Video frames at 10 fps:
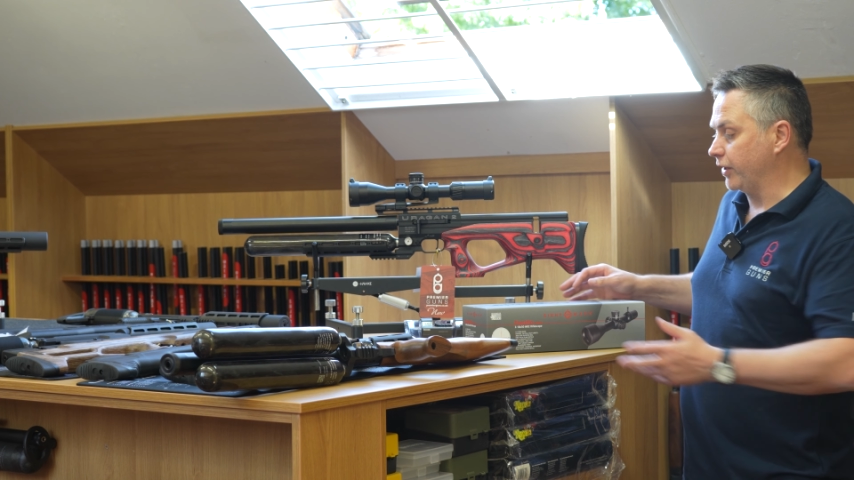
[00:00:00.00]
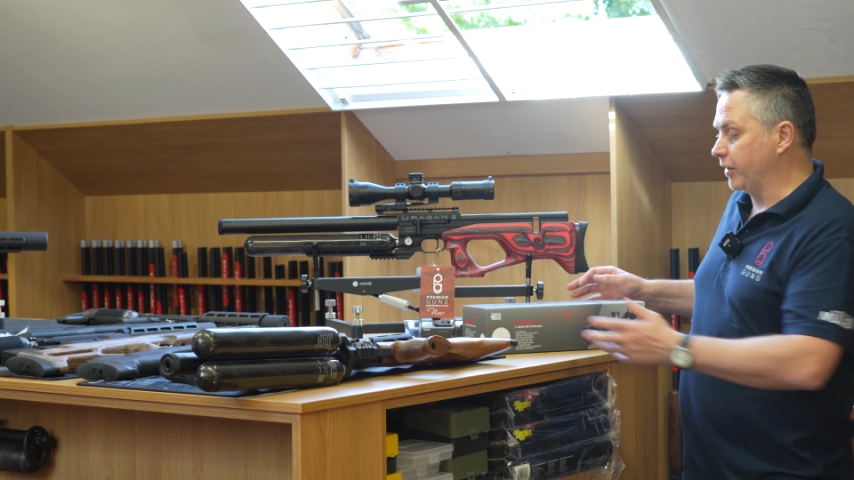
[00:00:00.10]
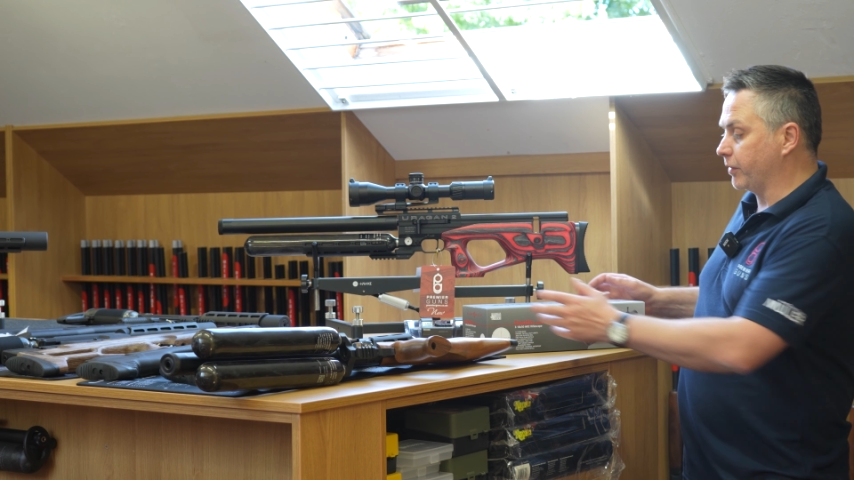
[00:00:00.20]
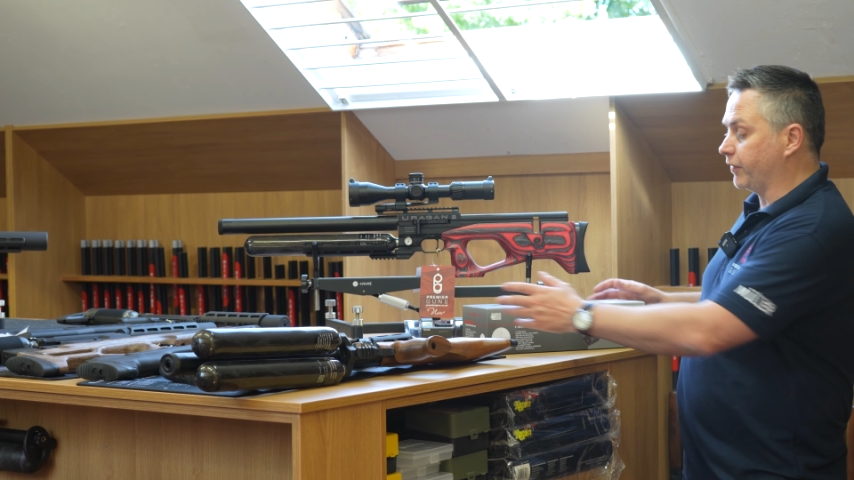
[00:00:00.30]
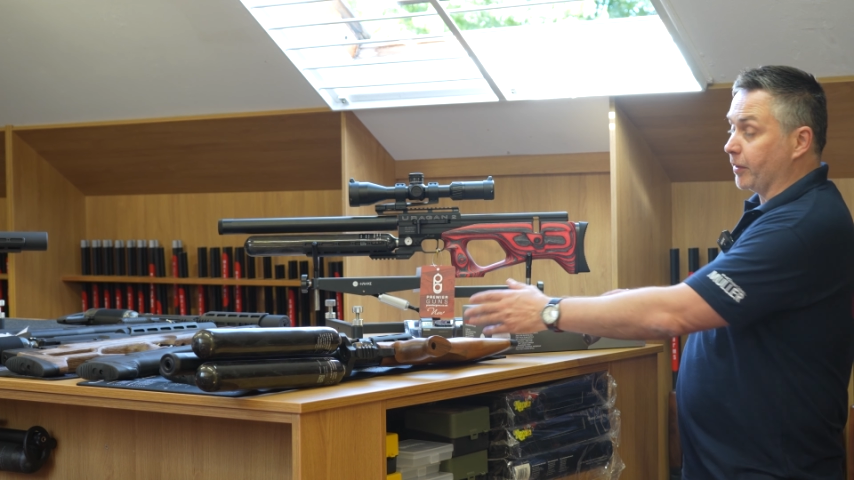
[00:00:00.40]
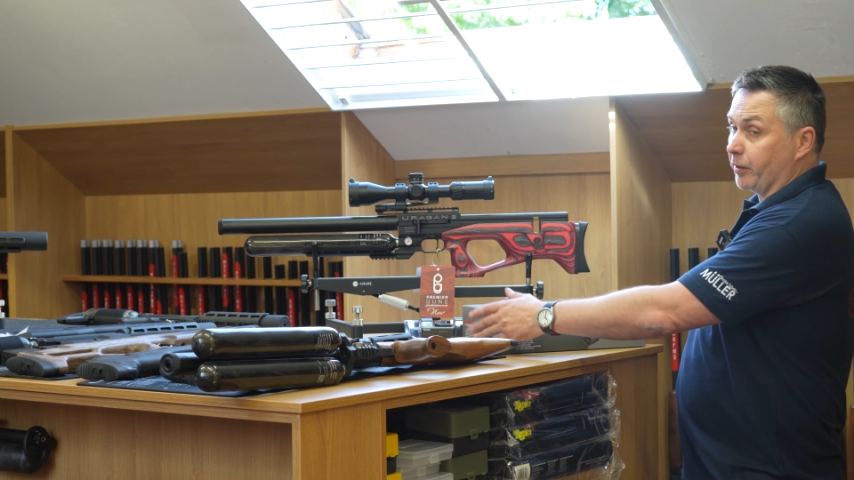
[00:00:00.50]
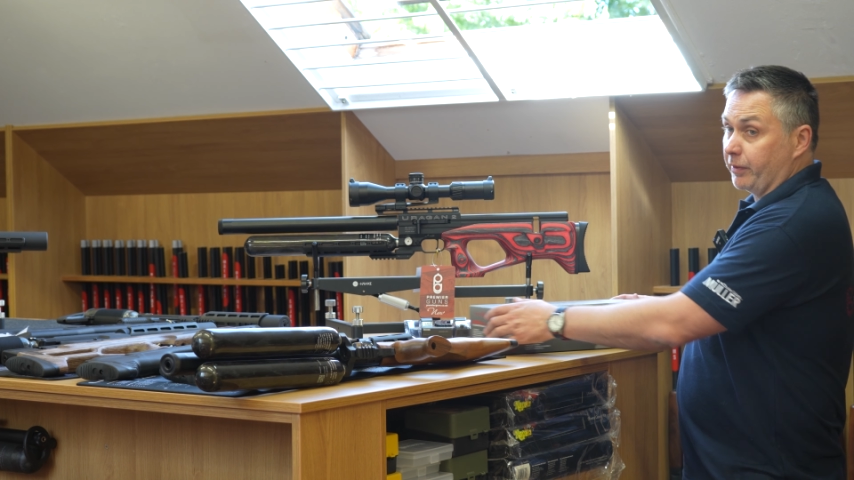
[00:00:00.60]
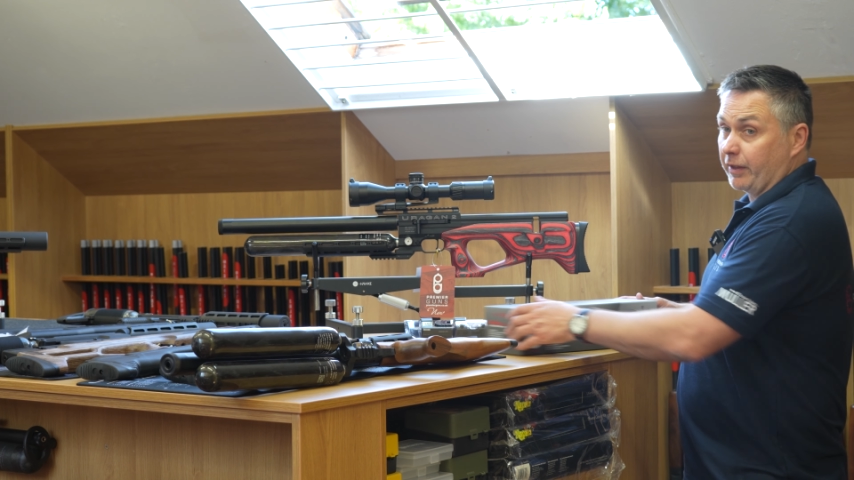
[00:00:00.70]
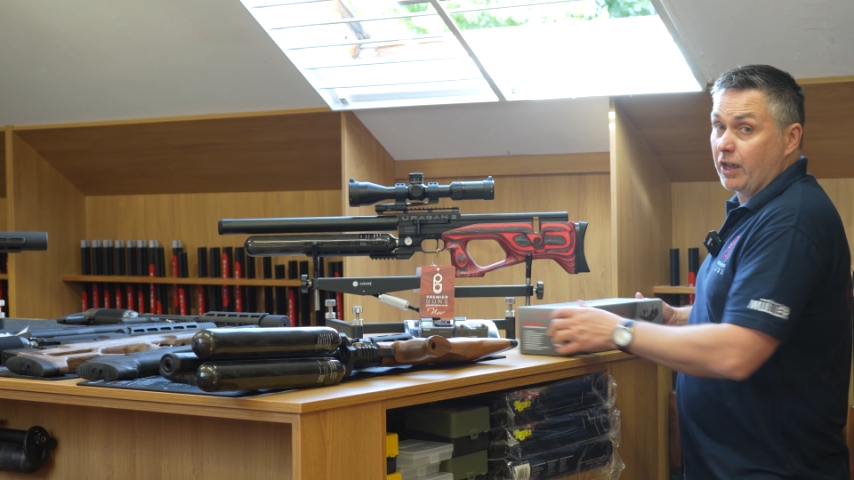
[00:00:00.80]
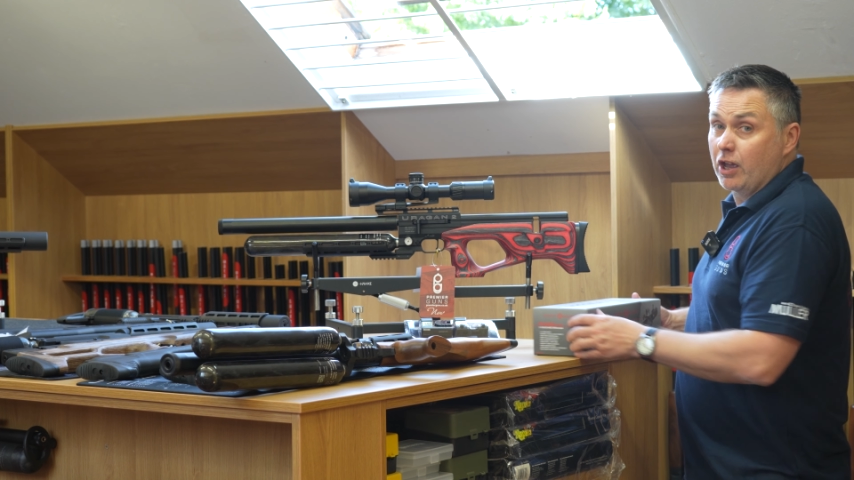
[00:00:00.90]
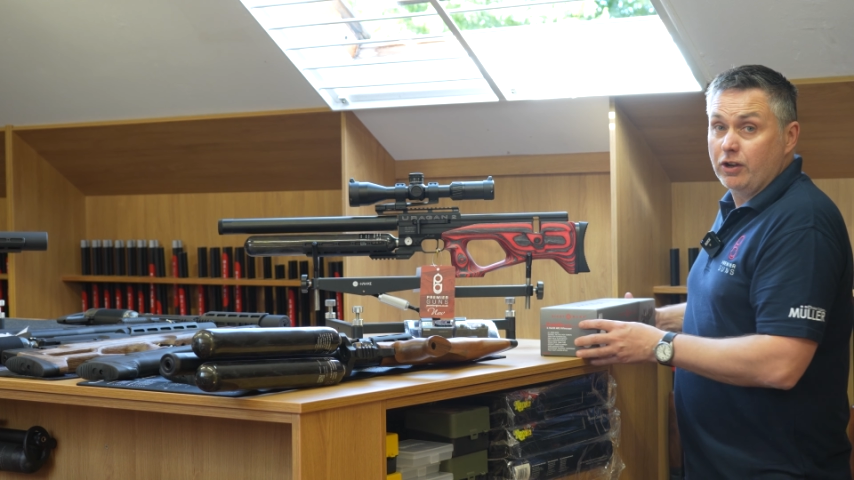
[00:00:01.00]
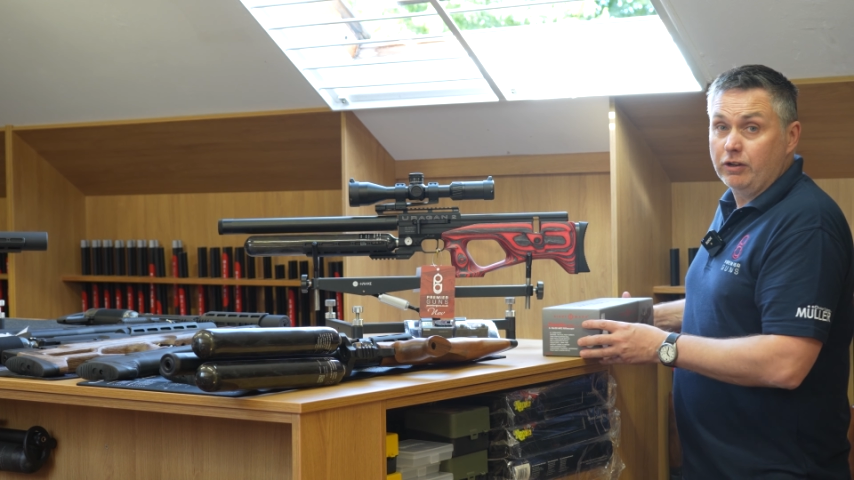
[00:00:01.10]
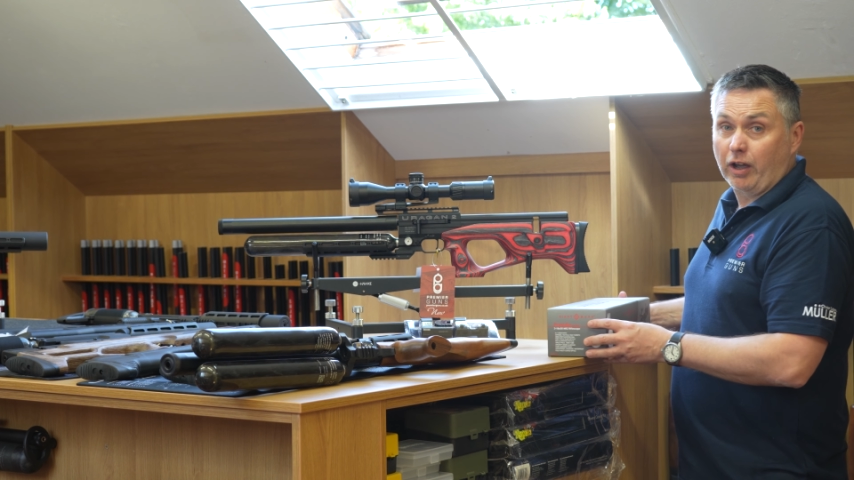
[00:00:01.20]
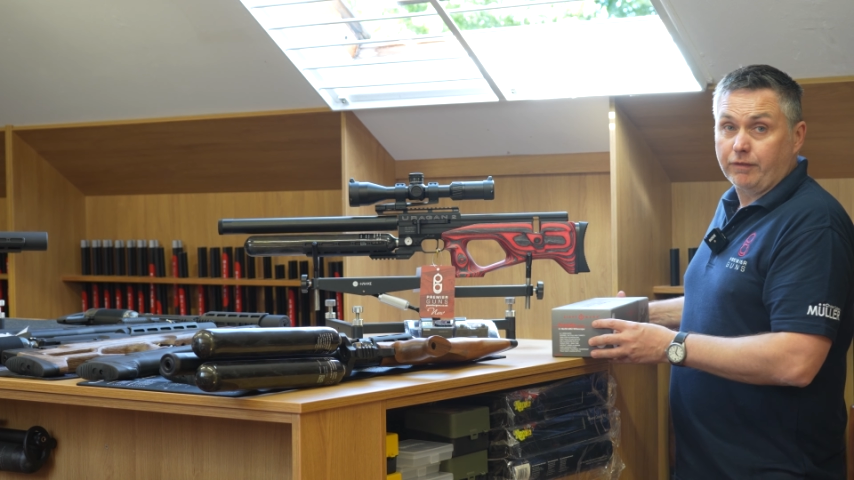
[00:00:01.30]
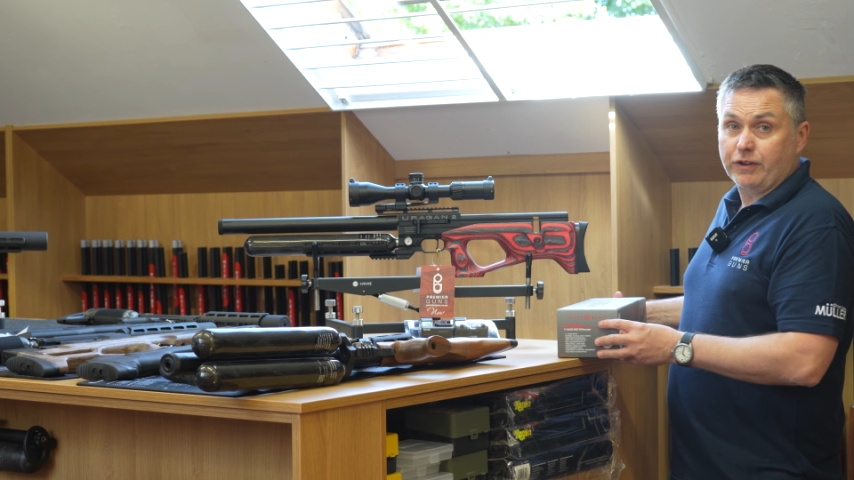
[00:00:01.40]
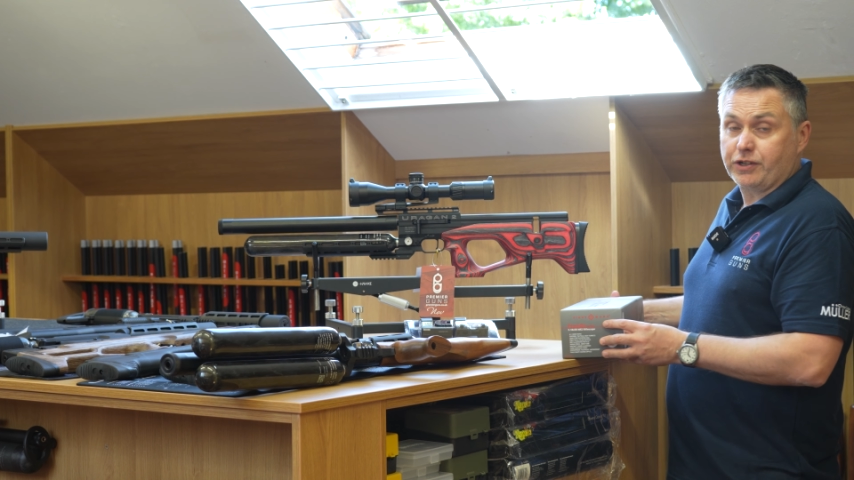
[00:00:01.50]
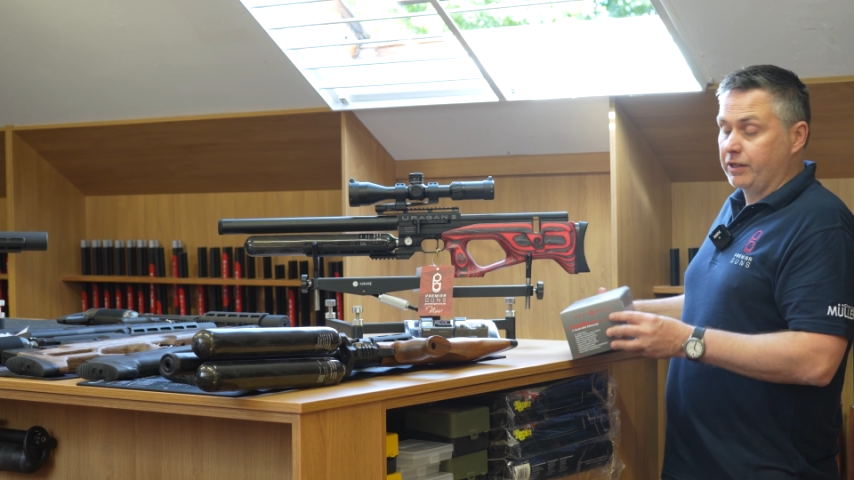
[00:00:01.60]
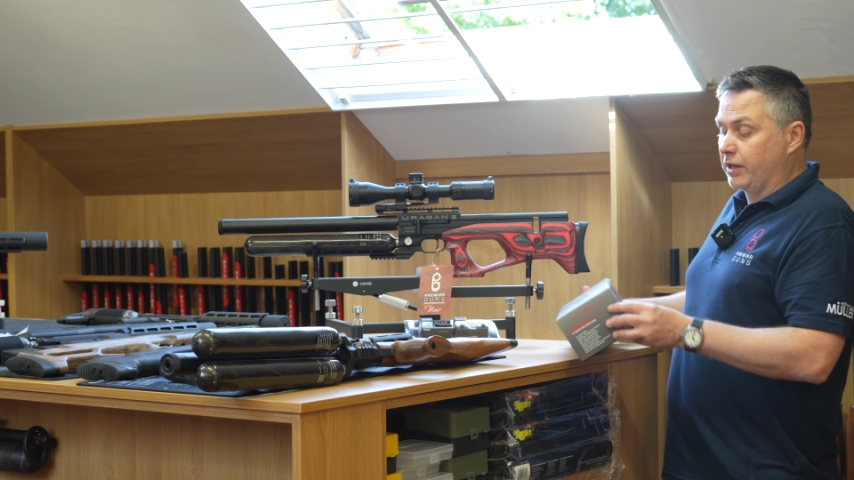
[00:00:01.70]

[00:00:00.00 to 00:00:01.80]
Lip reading: Anyone familiar with the night vision,